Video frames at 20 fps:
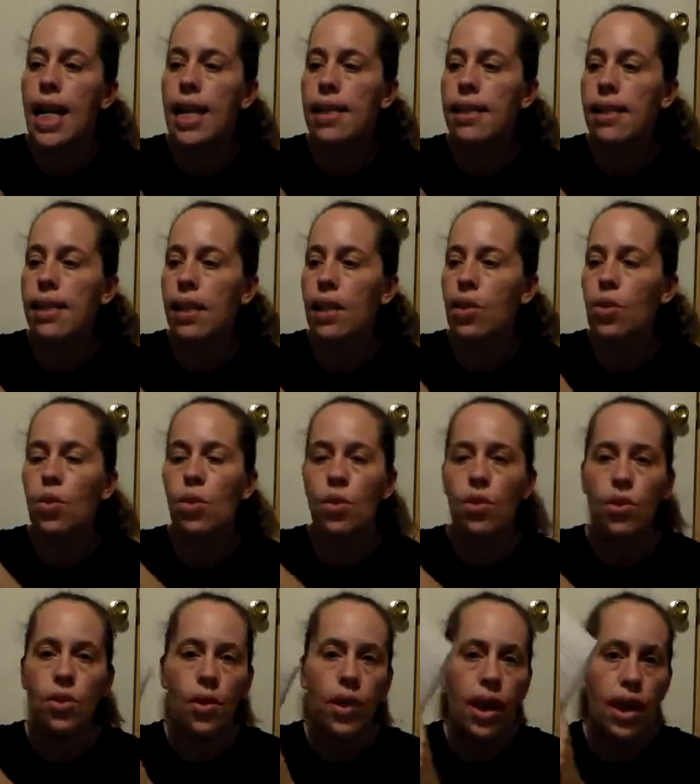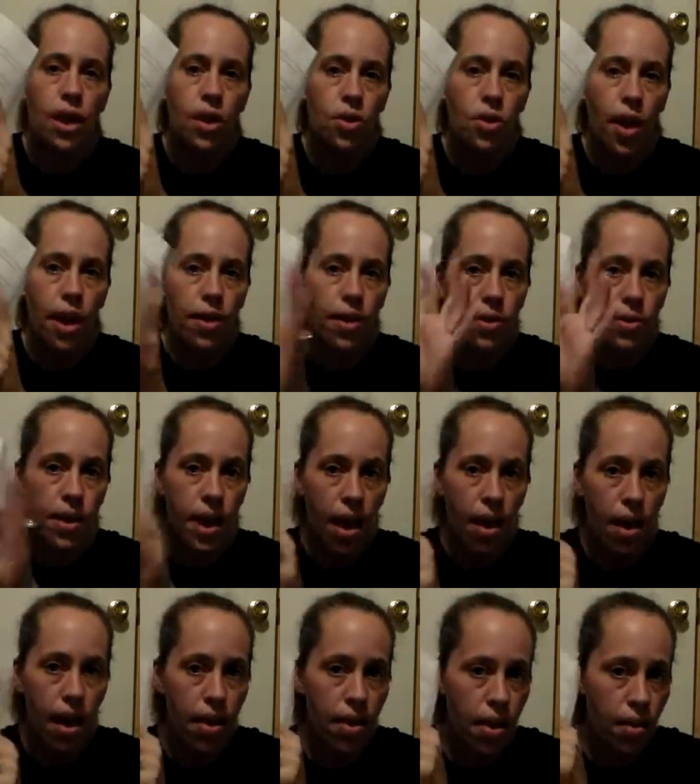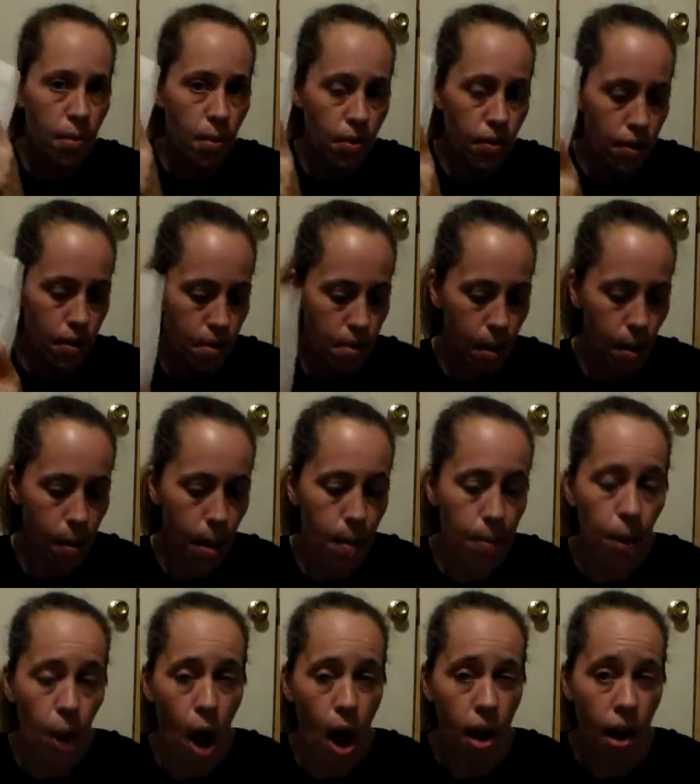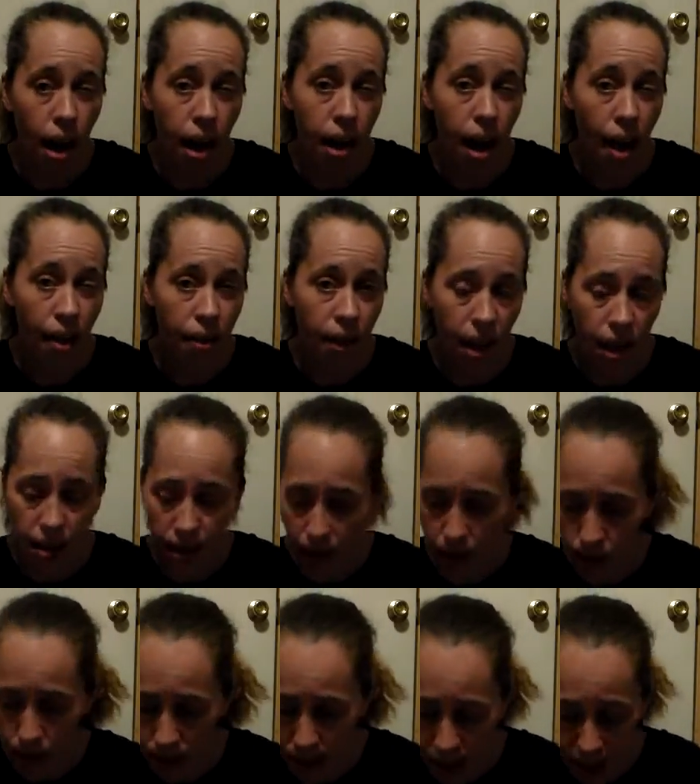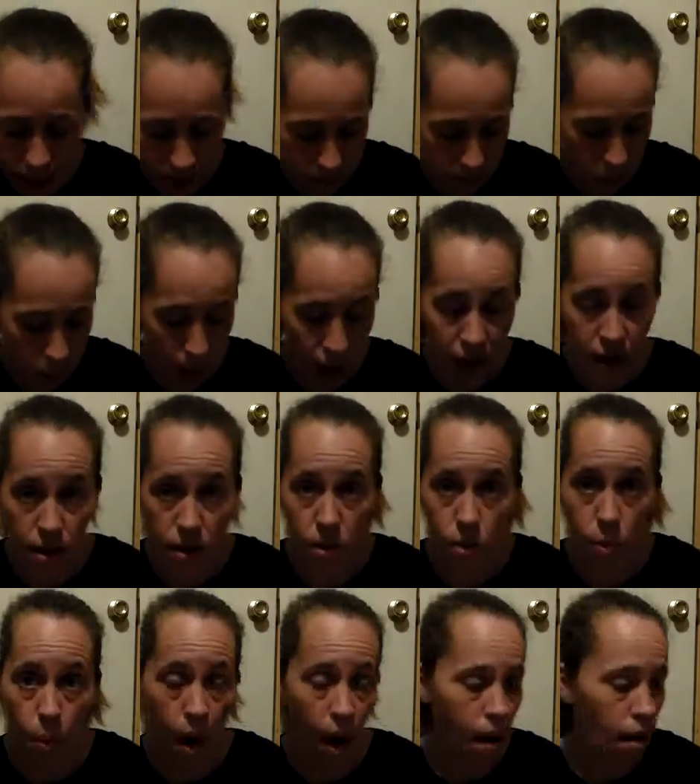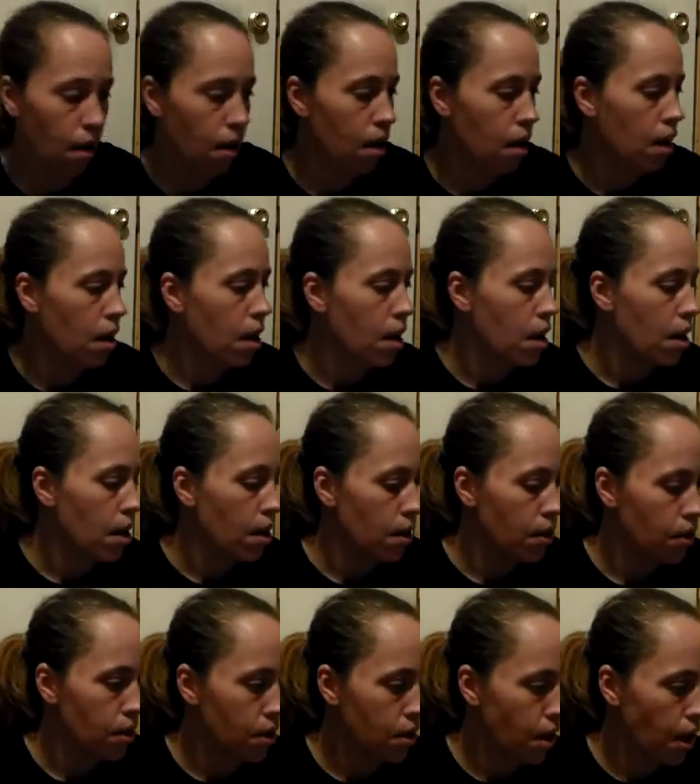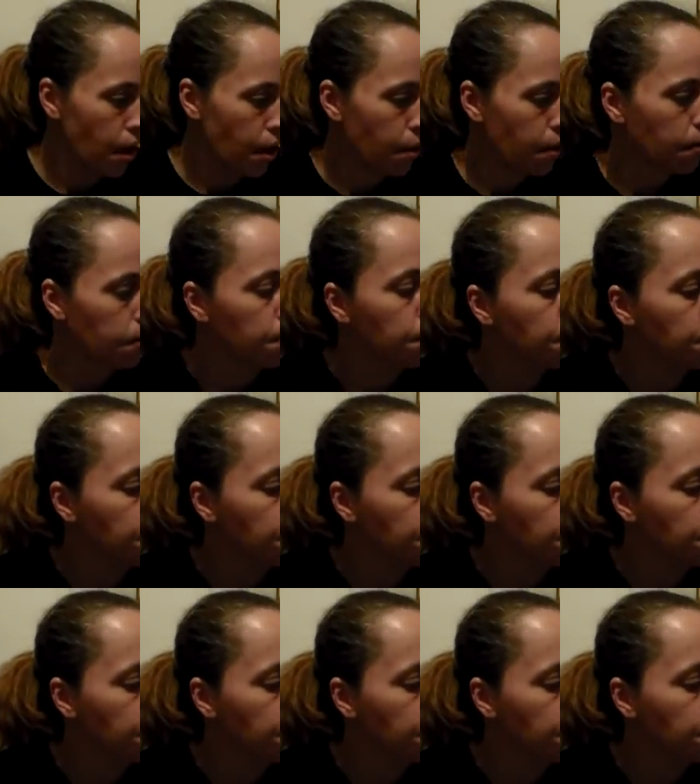Lacy cool so I gotta try those out and then review them on my blog and I think that one's a giveaway as well so